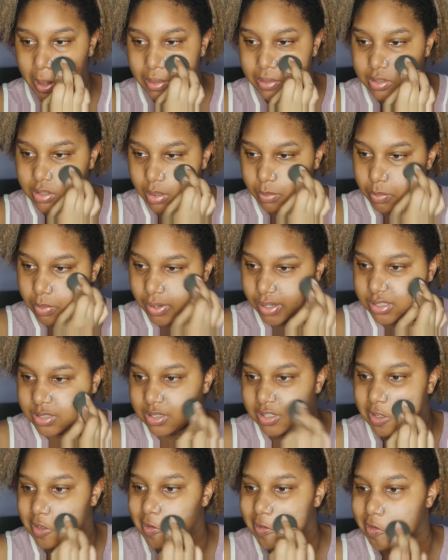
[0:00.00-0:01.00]
and start
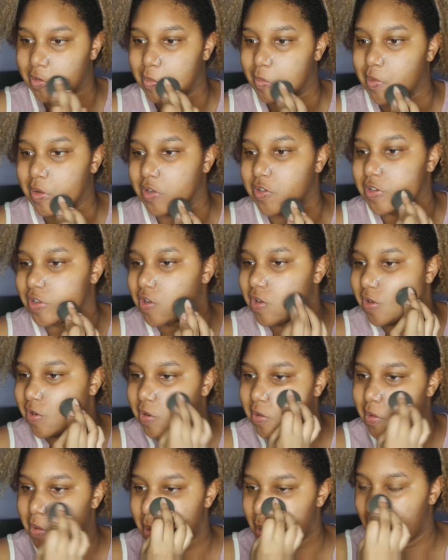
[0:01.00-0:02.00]
pressing it into my
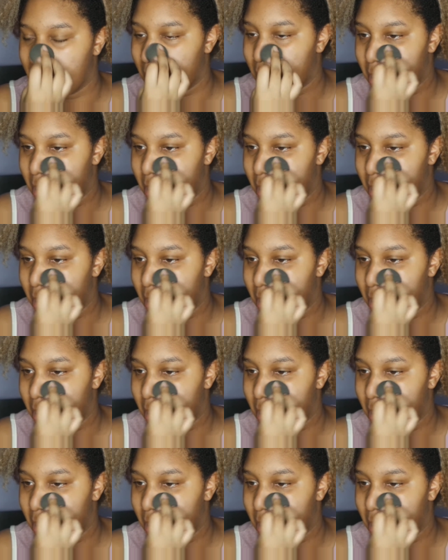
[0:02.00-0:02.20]
skin.